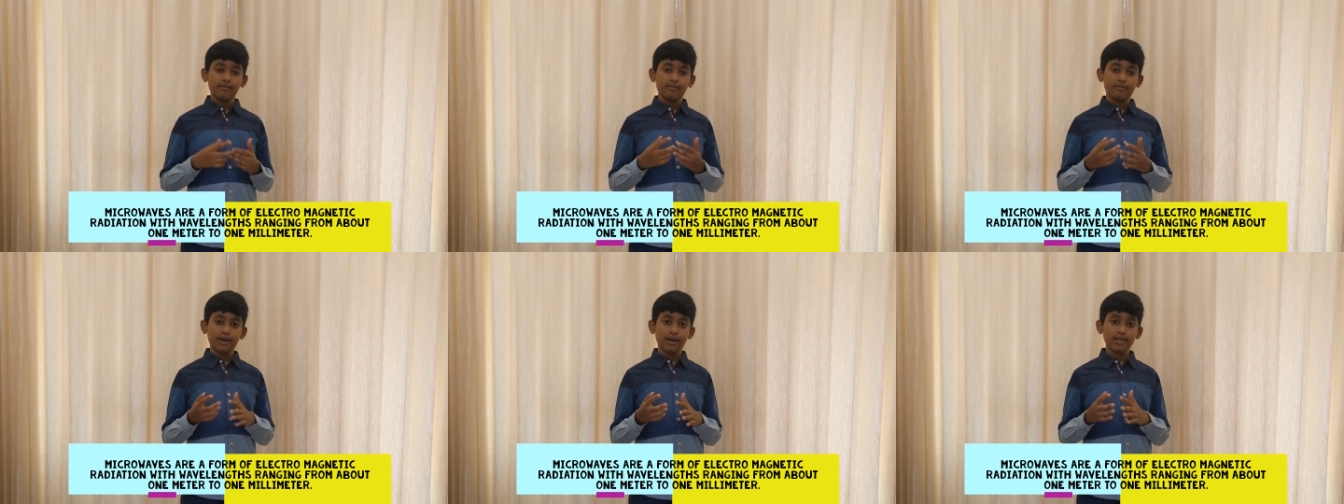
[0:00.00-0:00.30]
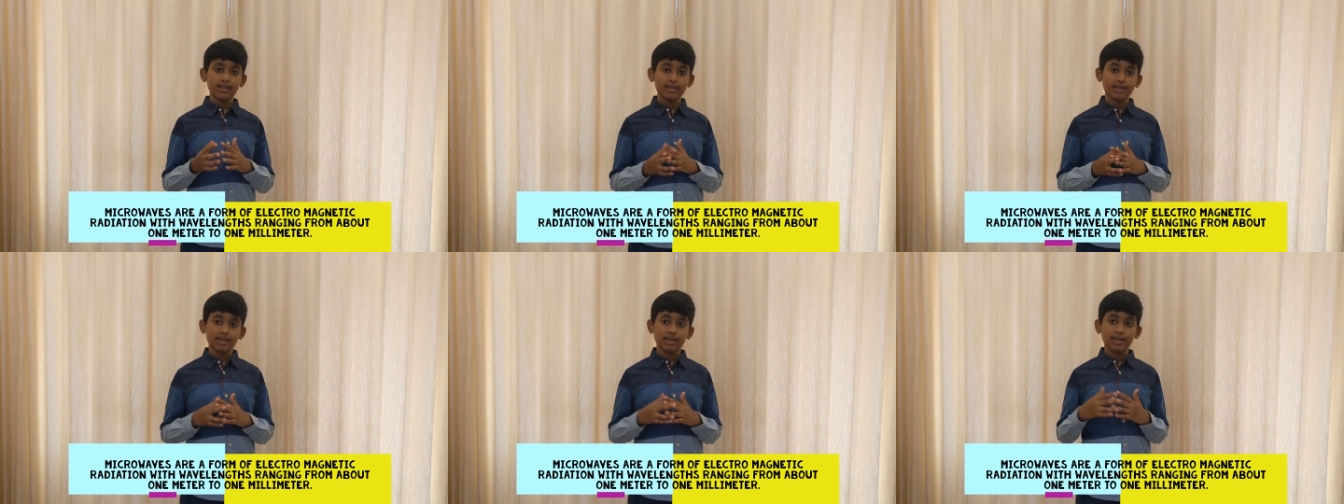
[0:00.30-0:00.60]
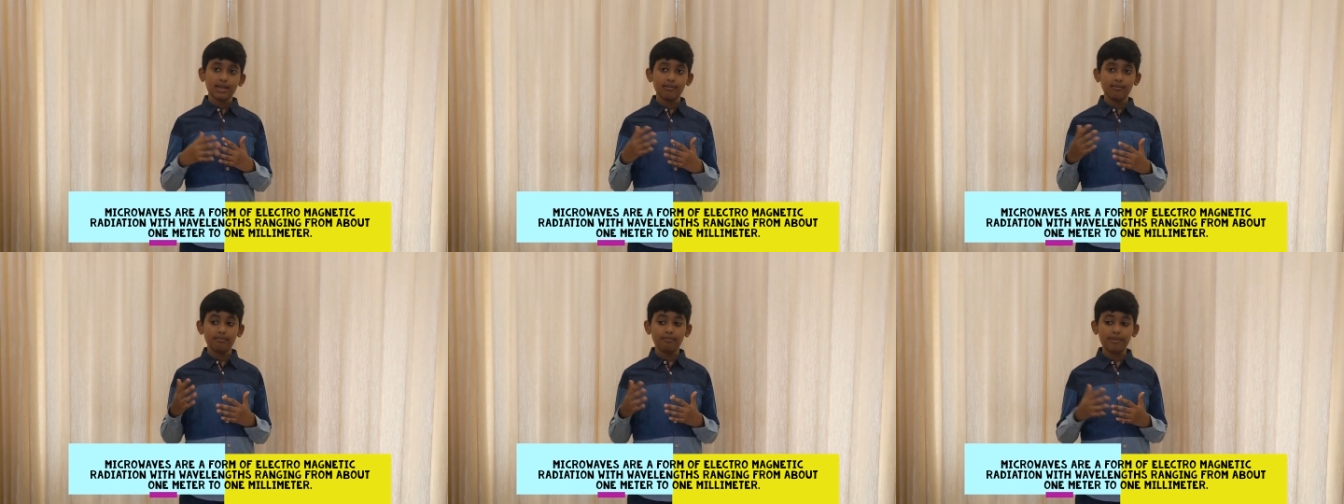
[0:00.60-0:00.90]
but
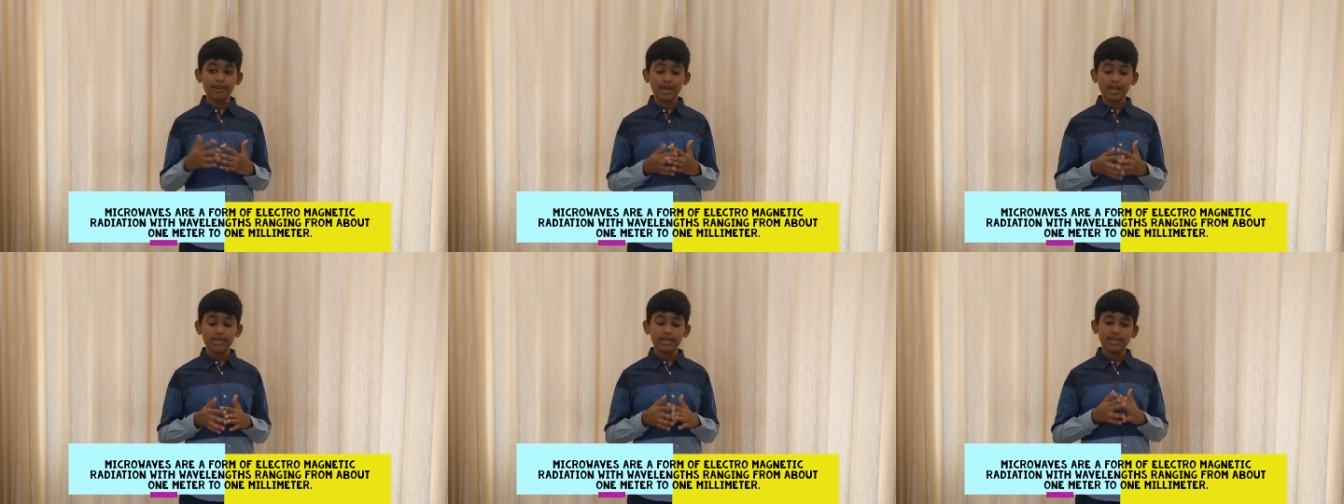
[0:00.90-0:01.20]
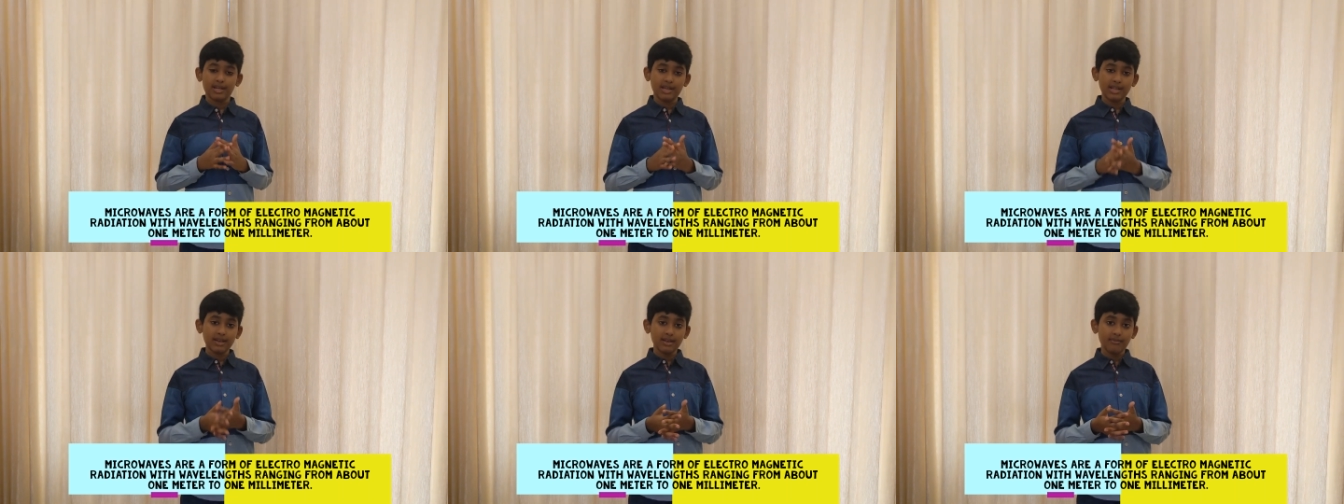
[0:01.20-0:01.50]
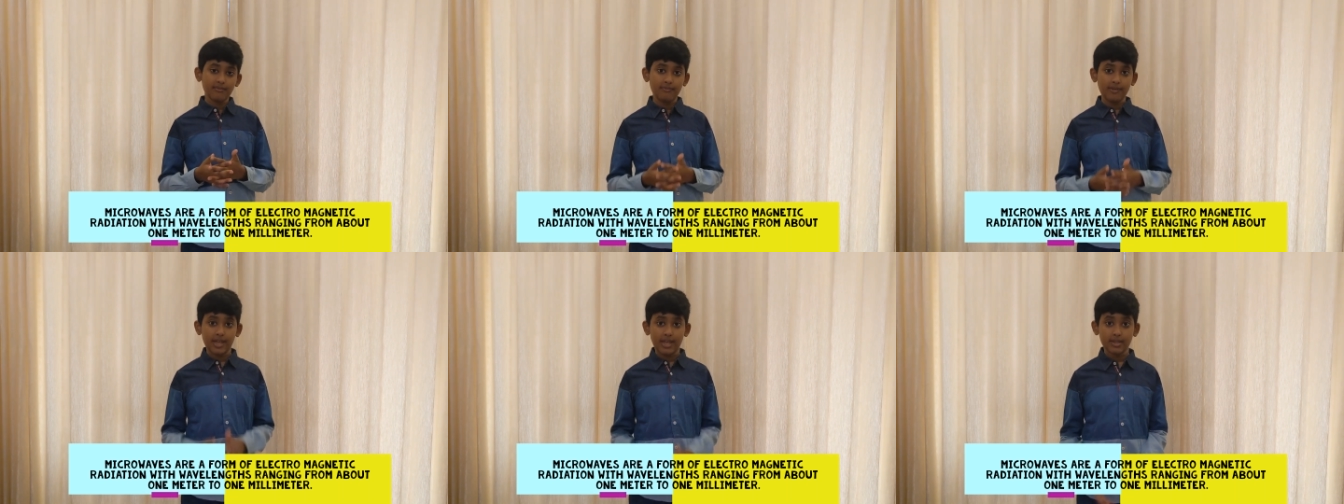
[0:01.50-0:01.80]
compared to
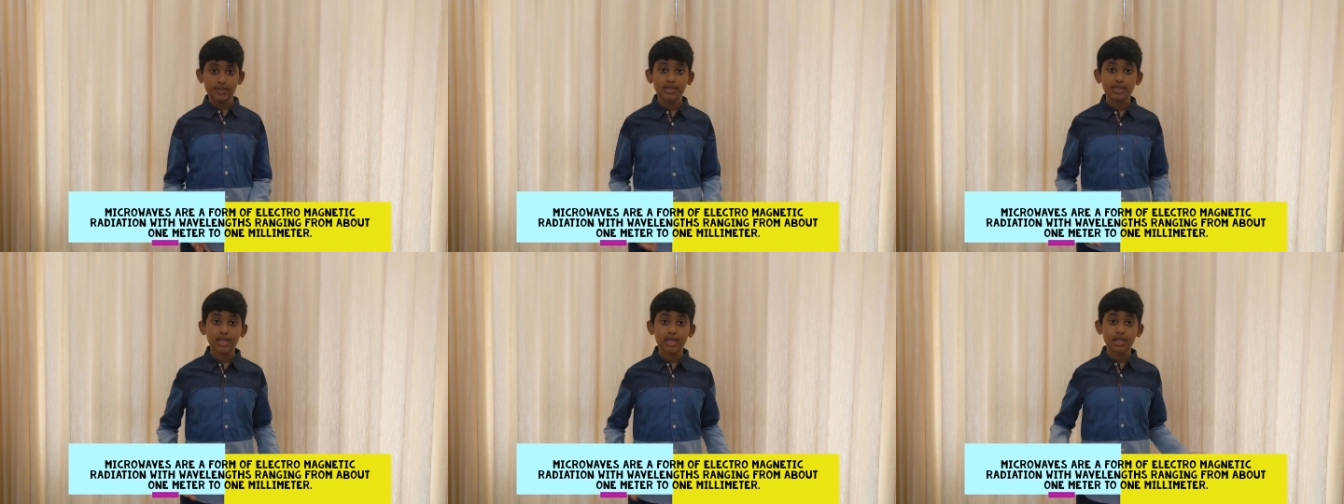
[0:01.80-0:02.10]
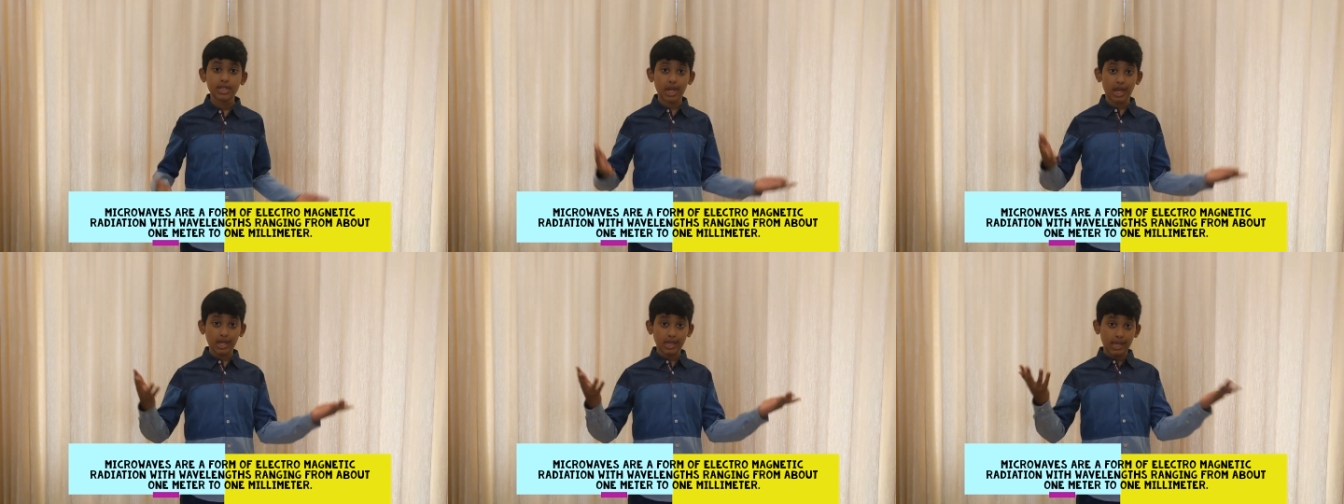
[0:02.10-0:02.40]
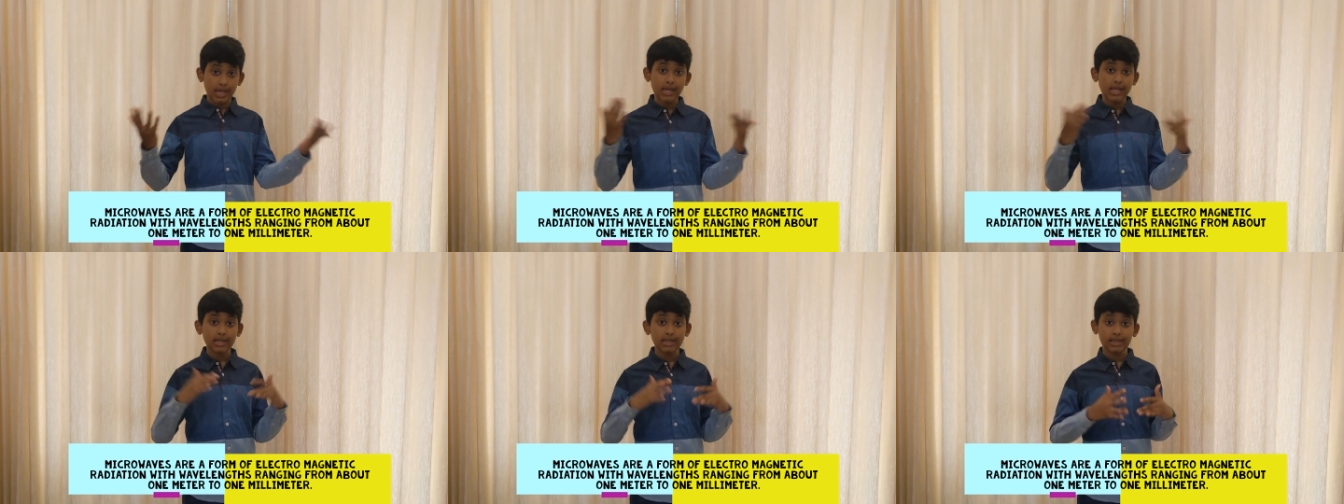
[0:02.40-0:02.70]
other waves, they're
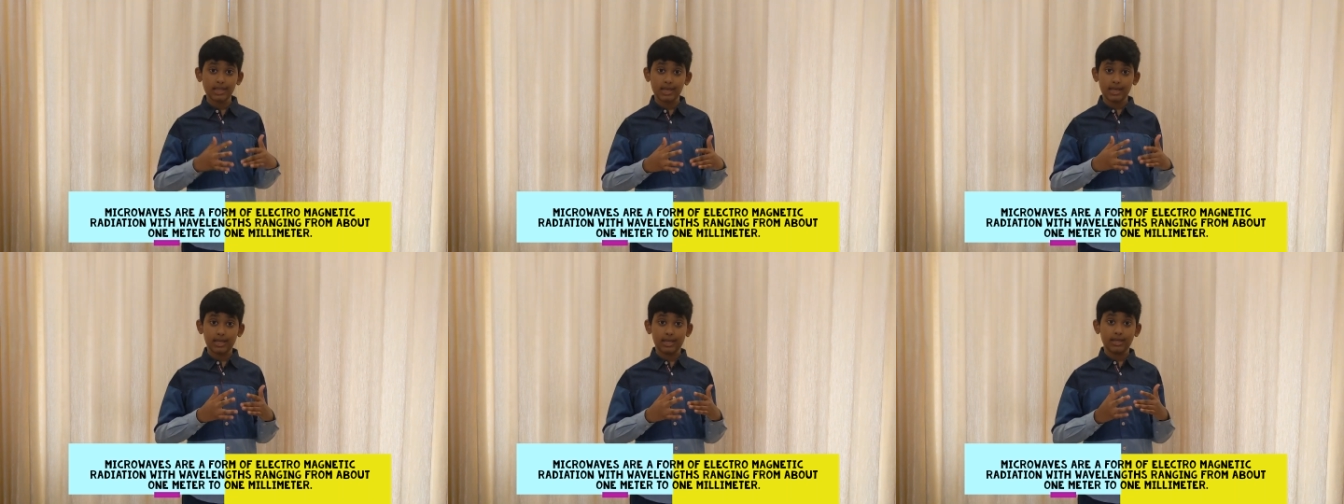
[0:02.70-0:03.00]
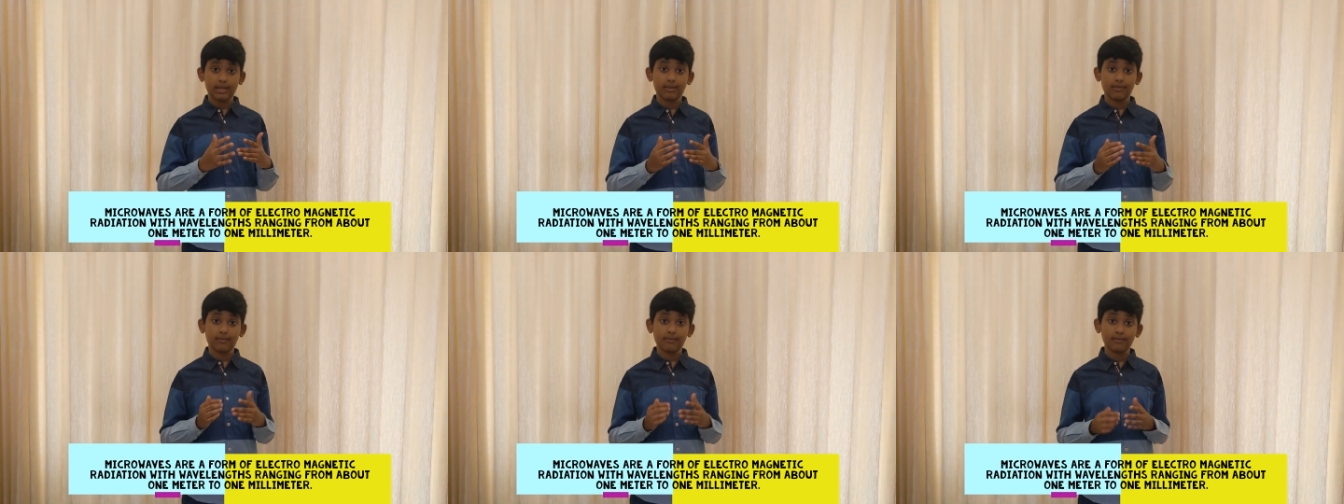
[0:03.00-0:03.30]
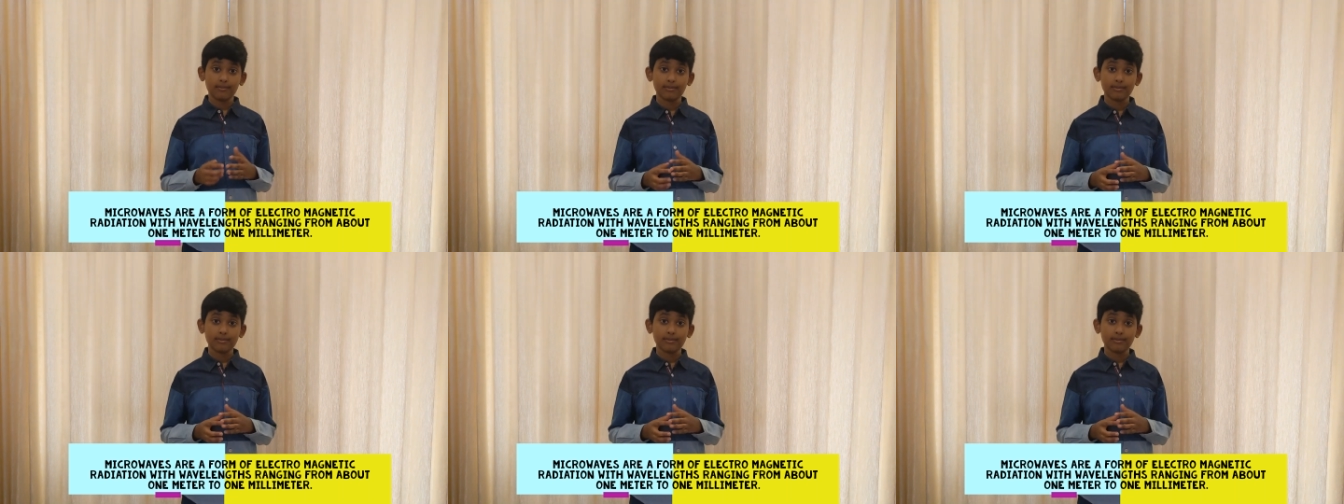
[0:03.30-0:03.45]
gigantic.